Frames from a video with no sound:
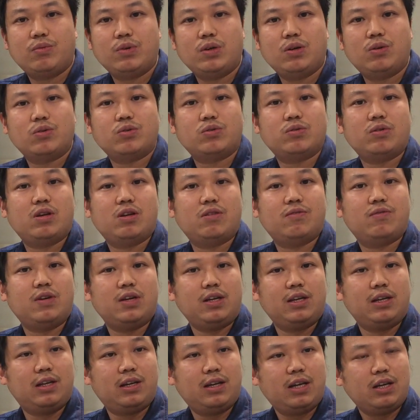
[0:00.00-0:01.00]
we also have an
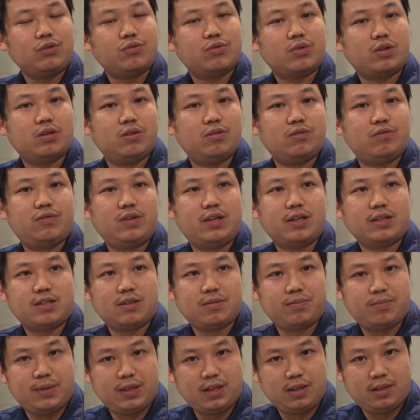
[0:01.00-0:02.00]
electrical
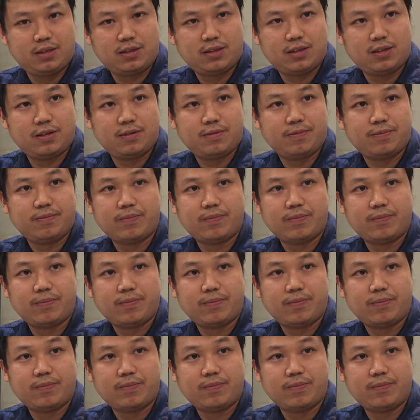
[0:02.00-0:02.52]
flexibility.